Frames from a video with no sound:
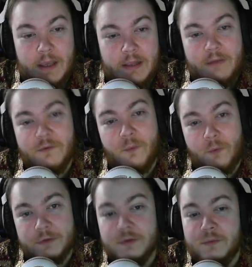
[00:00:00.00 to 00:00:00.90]
and ever
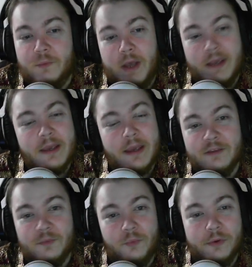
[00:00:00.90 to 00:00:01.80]
wondered why he
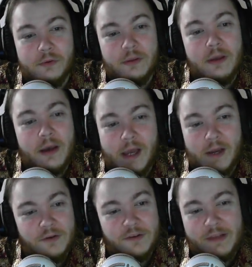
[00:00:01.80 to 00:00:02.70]
has weirdly
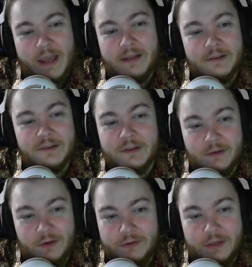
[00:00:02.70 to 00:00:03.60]
higher stats than
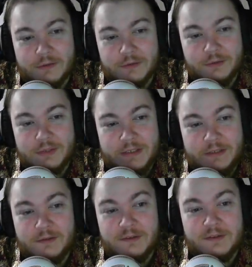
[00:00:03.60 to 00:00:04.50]
all the other
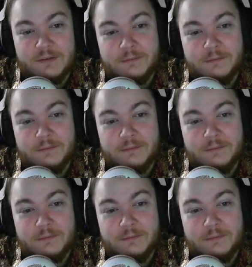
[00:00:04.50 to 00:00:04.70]
lieutenants?